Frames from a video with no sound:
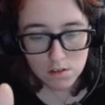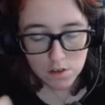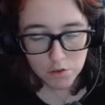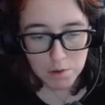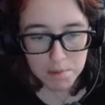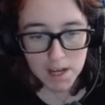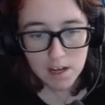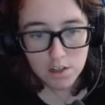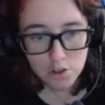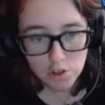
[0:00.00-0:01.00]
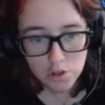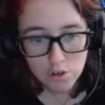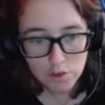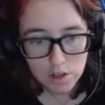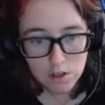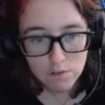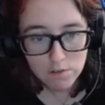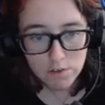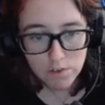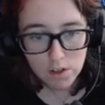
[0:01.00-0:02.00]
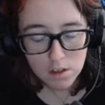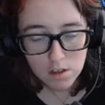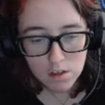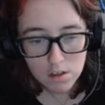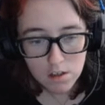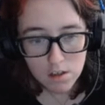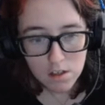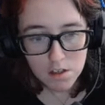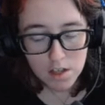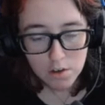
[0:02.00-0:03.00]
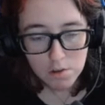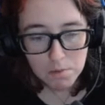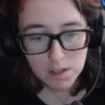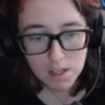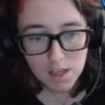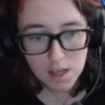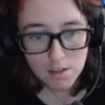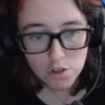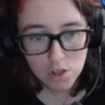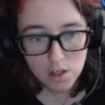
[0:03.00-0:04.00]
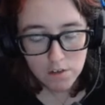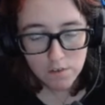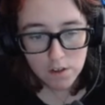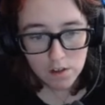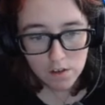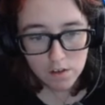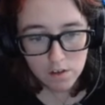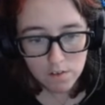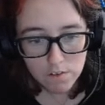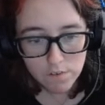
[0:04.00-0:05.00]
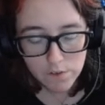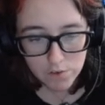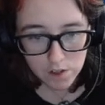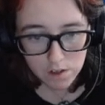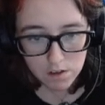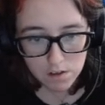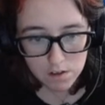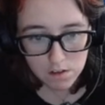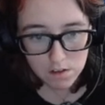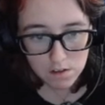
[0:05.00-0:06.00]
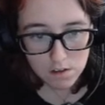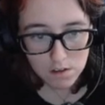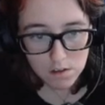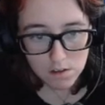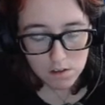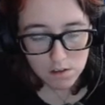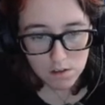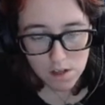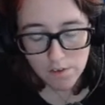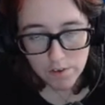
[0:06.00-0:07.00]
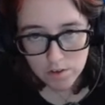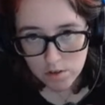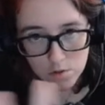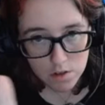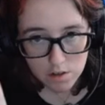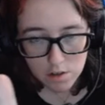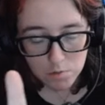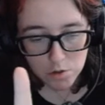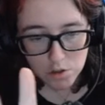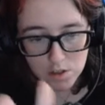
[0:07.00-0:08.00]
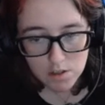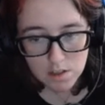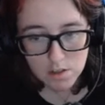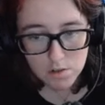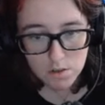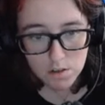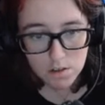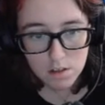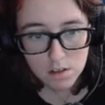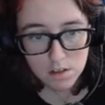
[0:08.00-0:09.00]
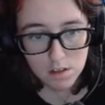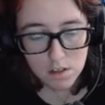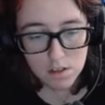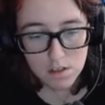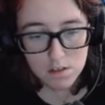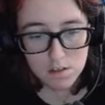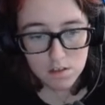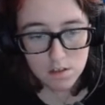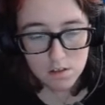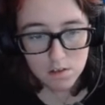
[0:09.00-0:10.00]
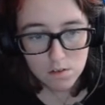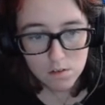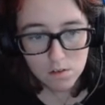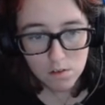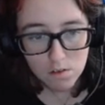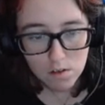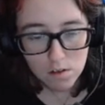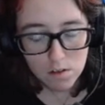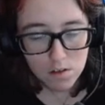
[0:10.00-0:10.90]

So on the way back, she drove 150. That would mean he had to drive 50. If it's 200, we're just going to say it's 200. So